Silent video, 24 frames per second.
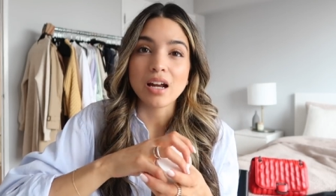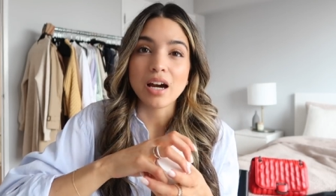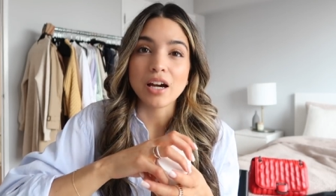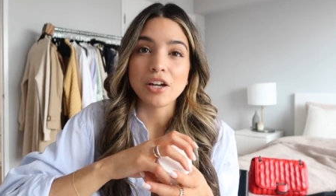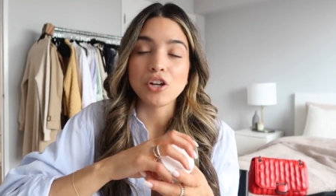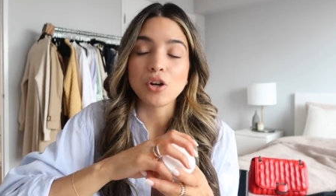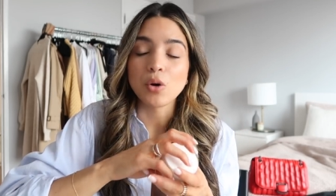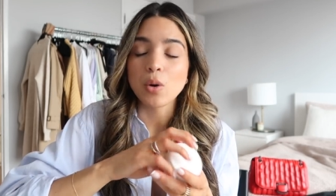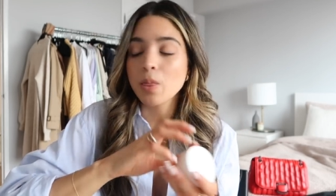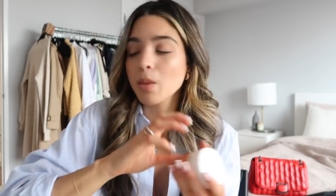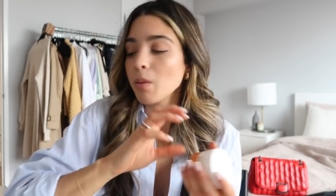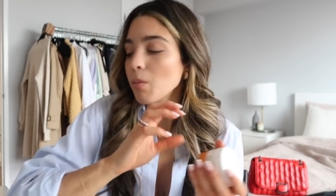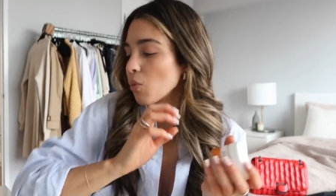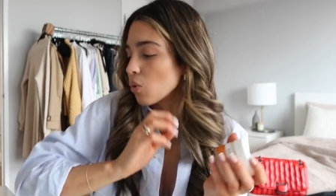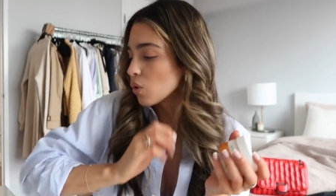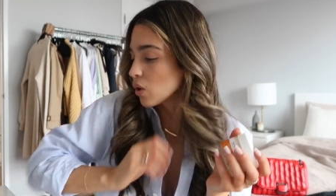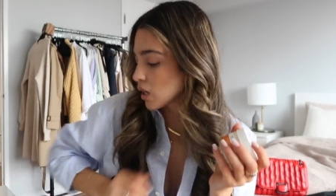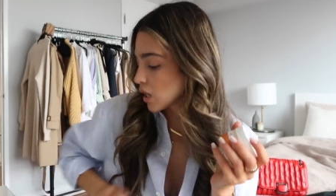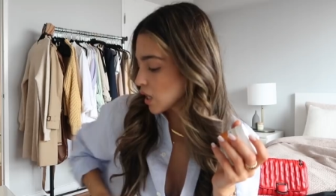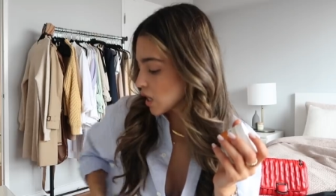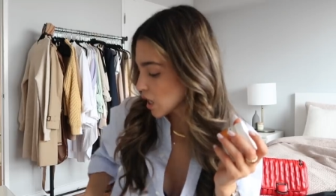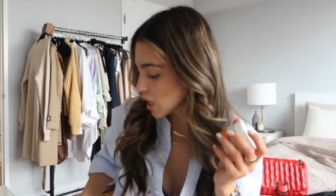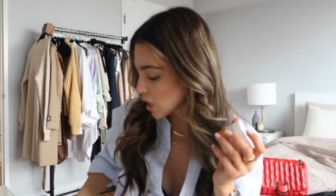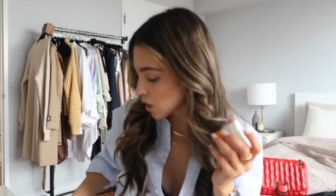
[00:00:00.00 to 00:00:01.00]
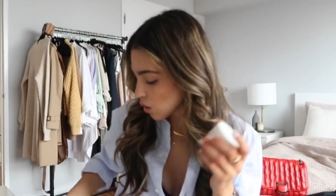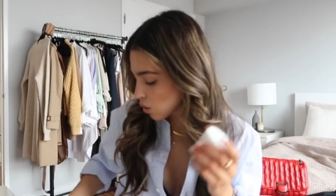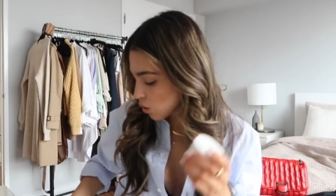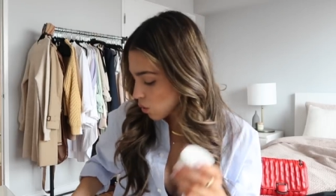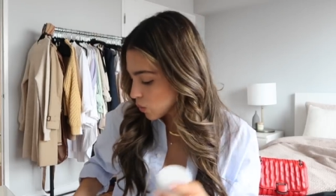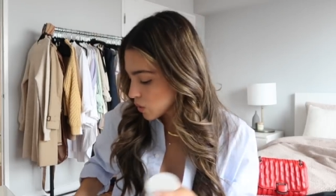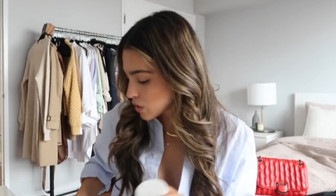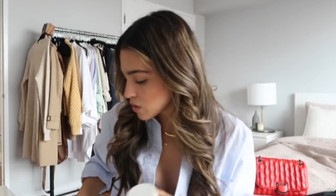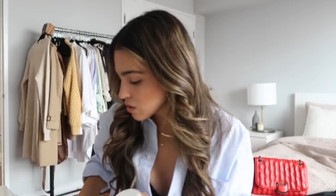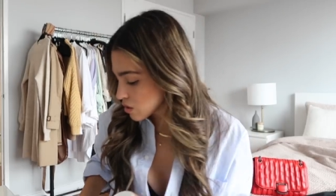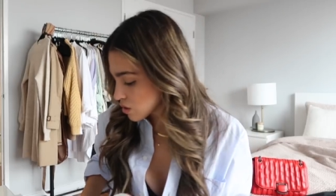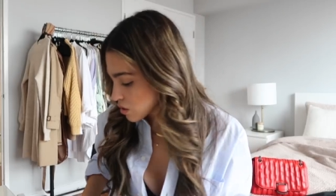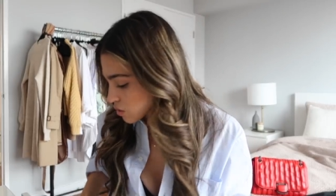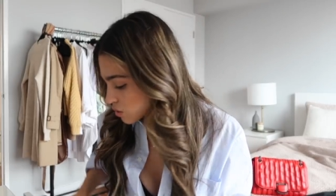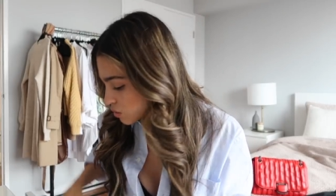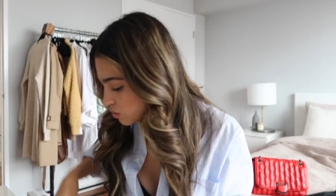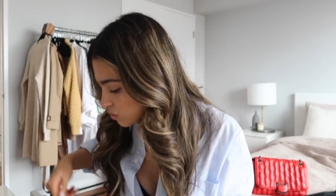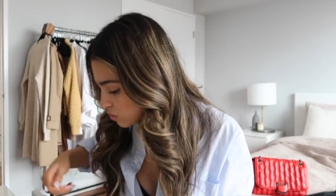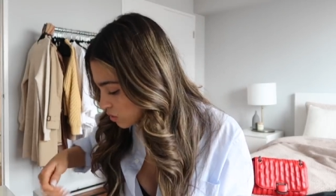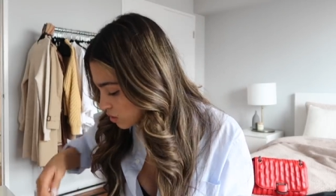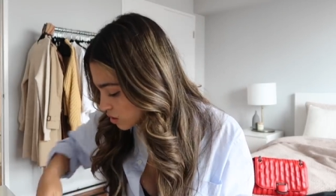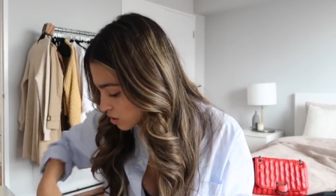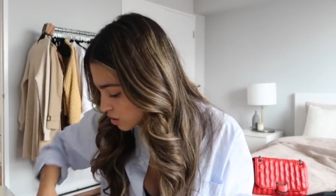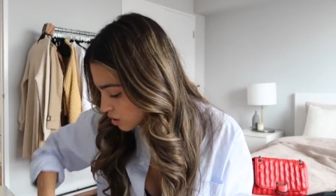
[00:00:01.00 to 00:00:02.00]
I know in the morning I always
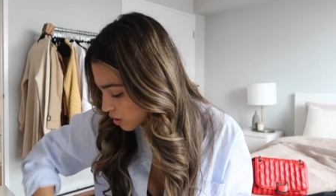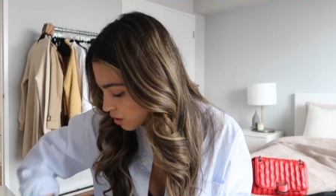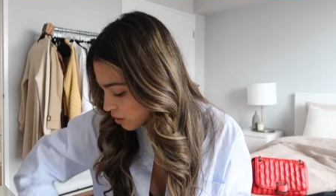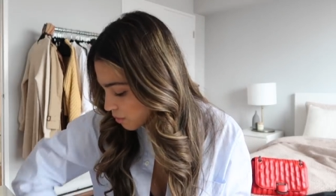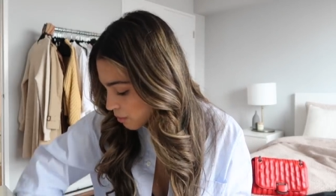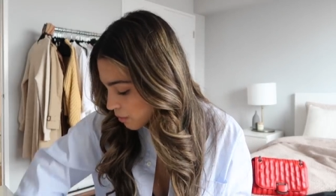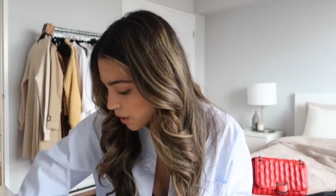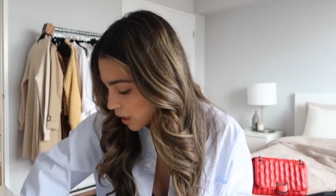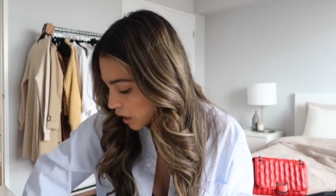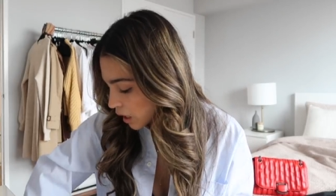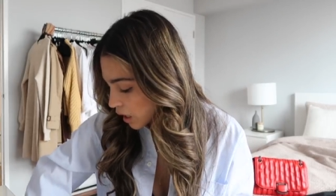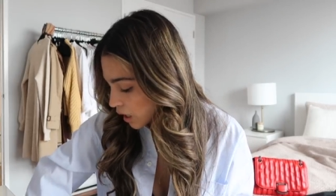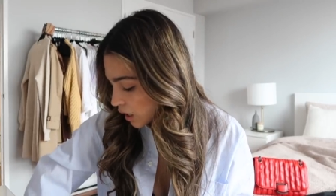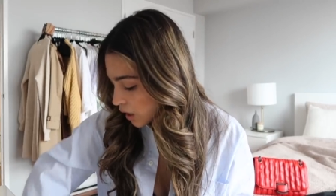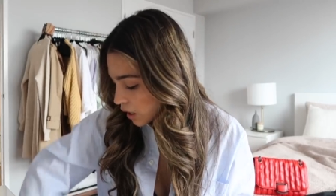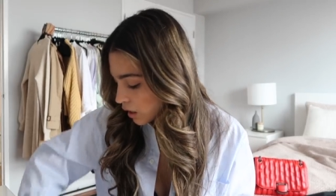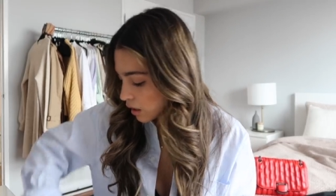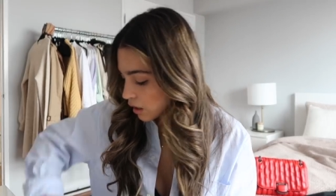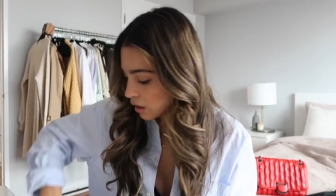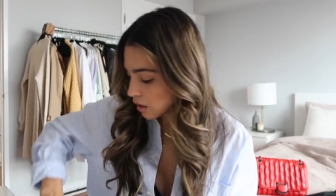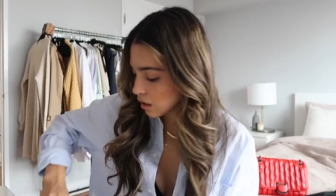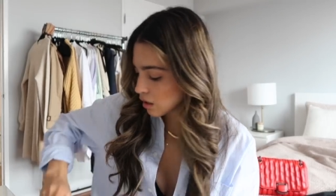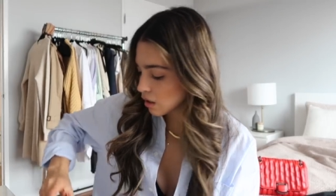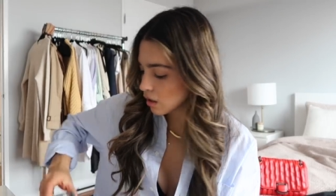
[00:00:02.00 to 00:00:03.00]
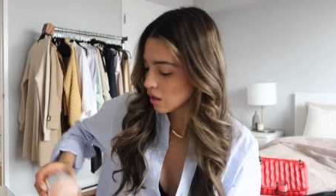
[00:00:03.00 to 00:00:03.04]
use my